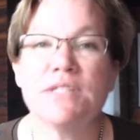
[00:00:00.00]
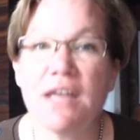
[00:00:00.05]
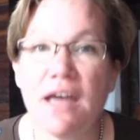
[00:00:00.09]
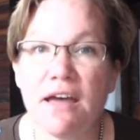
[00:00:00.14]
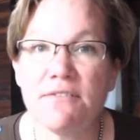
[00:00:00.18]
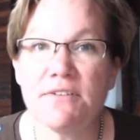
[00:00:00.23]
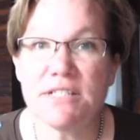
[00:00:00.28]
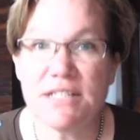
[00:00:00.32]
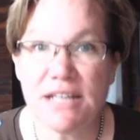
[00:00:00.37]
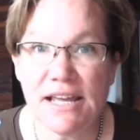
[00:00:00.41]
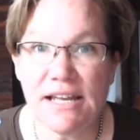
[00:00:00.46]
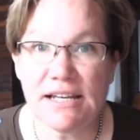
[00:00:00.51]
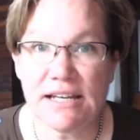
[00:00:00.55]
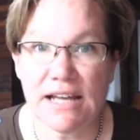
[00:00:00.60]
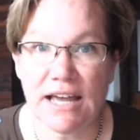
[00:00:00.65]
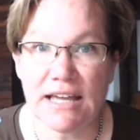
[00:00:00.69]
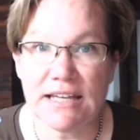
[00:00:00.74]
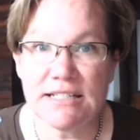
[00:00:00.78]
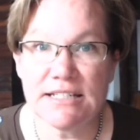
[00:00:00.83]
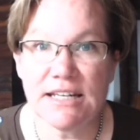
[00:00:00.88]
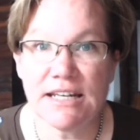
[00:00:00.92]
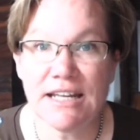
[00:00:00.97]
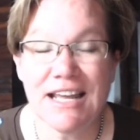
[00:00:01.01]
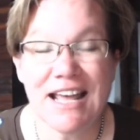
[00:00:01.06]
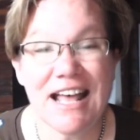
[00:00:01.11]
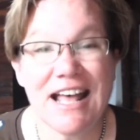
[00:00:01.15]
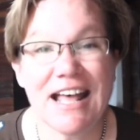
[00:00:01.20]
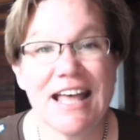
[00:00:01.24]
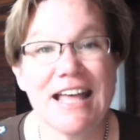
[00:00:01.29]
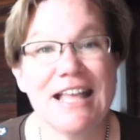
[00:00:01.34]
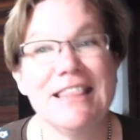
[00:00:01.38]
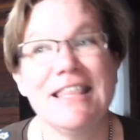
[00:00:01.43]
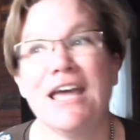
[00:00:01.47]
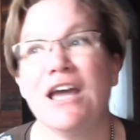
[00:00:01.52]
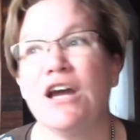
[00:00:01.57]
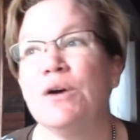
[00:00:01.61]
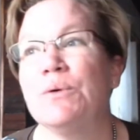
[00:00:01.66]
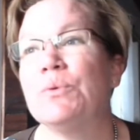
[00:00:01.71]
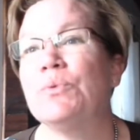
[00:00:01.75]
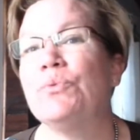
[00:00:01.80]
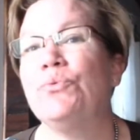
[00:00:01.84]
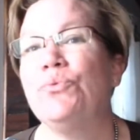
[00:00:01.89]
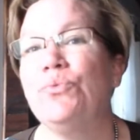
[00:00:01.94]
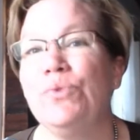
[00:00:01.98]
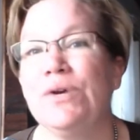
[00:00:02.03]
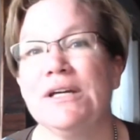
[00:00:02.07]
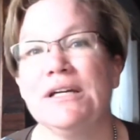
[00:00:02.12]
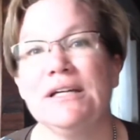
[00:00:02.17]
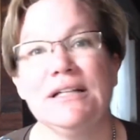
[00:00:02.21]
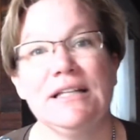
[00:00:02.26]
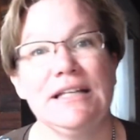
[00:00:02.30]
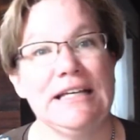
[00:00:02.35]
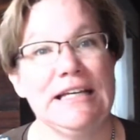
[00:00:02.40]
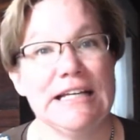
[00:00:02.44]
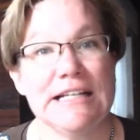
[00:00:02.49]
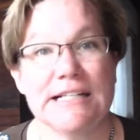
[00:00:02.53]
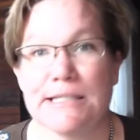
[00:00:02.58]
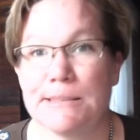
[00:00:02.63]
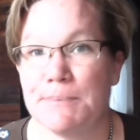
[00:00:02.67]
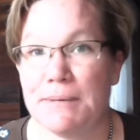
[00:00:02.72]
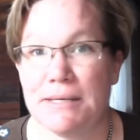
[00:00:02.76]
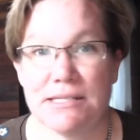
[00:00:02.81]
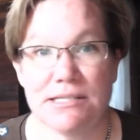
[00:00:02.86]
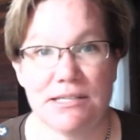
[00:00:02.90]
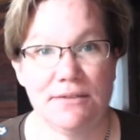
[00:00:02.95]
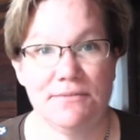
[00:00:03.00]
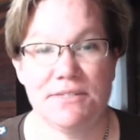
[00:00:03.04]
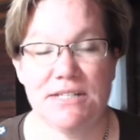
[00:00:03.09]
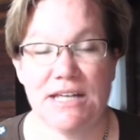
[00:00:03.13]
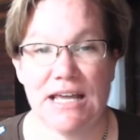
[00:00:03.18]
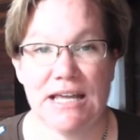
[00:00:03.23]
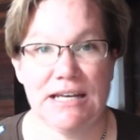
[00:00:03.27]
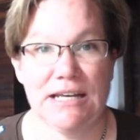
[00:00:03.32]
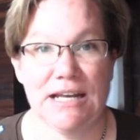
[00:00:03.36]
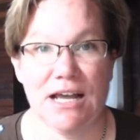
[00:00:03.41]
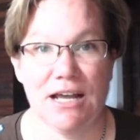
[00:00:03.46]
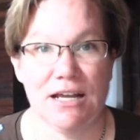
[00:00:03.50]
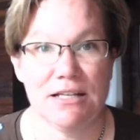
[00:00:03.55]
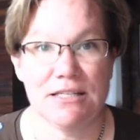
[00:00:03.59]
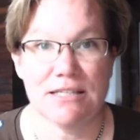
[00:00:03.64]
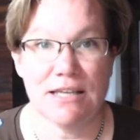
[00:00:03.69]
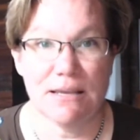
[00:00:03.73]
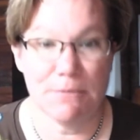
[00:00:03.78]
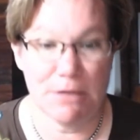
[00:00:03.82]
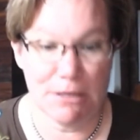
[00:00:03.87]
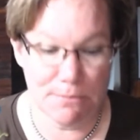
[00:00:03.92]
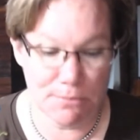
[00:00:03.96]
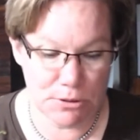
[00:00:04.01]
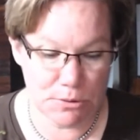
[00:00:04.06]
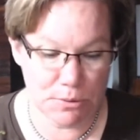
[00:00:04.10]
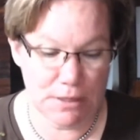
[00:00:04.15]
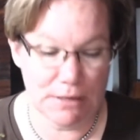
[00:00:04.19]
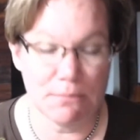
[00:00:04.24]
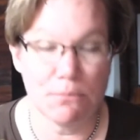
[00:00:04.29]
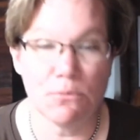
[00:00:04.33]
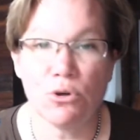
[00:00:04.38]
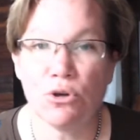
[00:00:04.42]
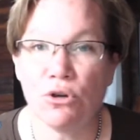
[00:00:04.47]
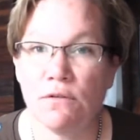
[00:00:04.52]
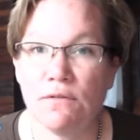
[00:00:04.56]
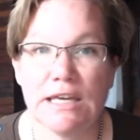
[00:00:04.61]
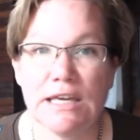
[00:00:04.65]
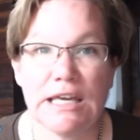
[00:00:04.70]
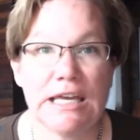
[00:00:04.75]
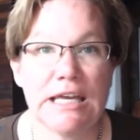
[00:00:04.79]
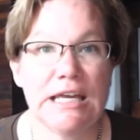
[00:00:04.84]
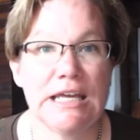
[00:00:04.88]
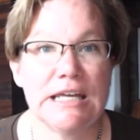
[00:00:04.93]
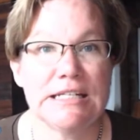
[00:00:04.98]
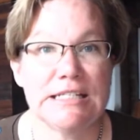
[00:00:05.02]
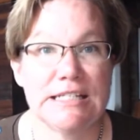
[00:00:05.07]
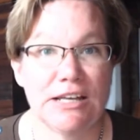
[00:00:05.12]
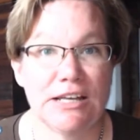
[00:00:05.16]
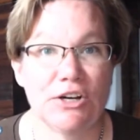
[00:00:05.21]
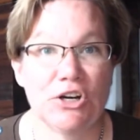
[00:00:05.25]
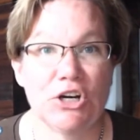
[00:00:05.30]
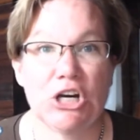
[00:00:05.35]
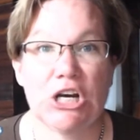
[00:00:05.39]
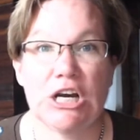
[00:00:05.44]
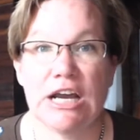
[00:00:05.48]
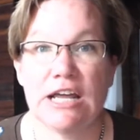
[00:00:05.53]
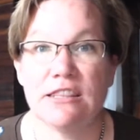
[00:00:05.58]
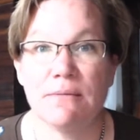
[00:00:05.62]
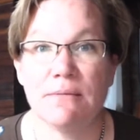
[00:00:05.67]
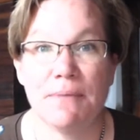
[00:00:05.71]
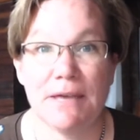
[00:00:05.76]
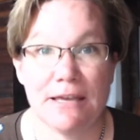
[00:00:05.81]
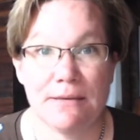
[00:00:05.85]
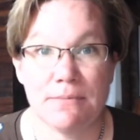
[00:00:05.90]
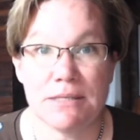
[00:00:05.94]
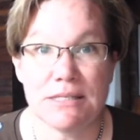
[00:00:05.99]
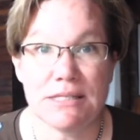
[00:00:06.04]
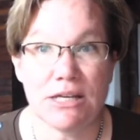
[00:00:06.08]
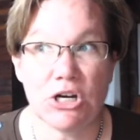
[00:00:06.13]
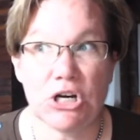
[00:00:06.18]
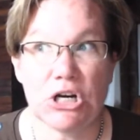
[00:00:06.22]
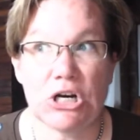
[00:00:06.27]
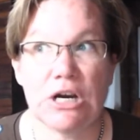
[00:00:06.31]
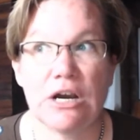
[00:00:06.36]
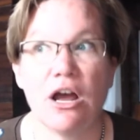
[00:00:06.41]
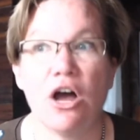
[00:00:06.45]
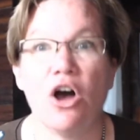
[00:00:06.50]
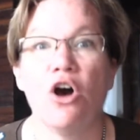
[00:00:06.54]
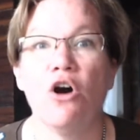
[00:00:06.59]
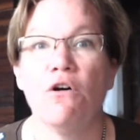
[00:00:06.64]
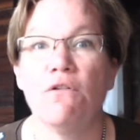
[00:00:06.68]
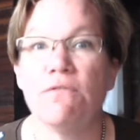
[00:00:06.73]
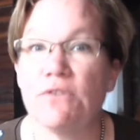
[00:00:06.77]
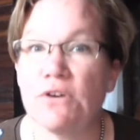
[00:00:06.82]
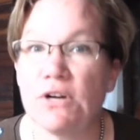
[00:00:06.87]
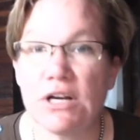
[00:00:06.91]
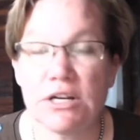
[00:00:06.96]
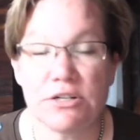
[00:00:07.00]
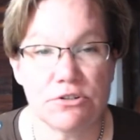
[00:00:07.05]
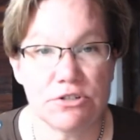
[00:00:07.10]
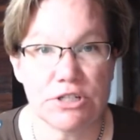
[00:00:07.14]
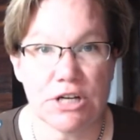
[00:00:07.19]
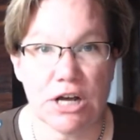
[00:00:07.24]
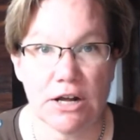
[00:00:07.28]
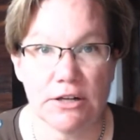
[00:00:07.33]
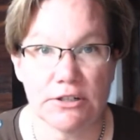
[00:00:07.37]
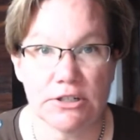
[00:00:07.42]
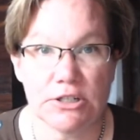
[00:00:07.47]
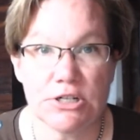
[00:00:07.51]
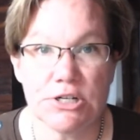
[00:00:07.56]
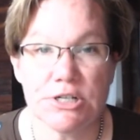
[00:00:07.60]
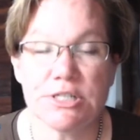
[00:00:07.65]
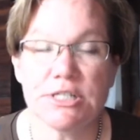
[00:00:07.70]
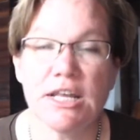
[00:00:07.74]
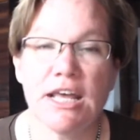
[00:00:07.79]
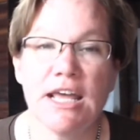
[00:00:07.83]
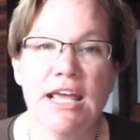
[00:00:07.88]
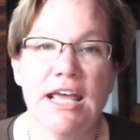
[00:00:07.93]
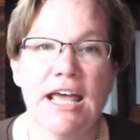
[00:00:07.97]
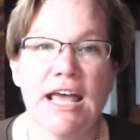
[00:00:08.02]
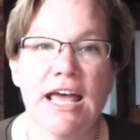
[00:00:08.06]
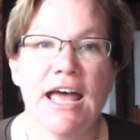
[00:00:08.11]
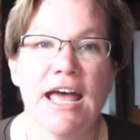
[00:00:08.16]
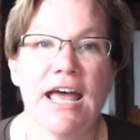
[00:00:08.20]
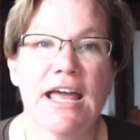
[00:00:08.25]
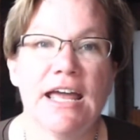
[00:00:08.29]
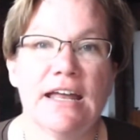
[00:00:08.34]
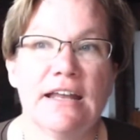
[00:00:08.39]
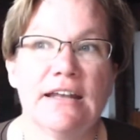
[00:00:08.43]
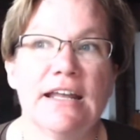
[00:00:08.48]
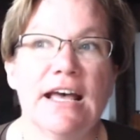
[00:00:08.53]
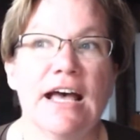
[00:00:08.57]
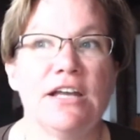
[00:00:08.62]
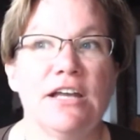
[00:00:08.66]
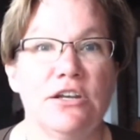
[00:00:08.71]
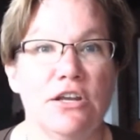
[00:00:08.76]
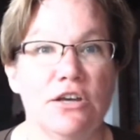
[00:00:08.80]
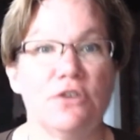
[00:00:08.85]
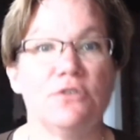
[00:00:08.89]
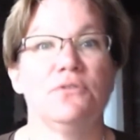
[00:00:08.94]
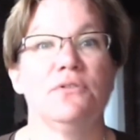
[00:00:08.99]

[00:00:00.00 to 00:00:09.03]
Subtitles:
have a date night. And they were really expensive date nights. I mean, between movie, dinner, and the babysitter, over $100. And I know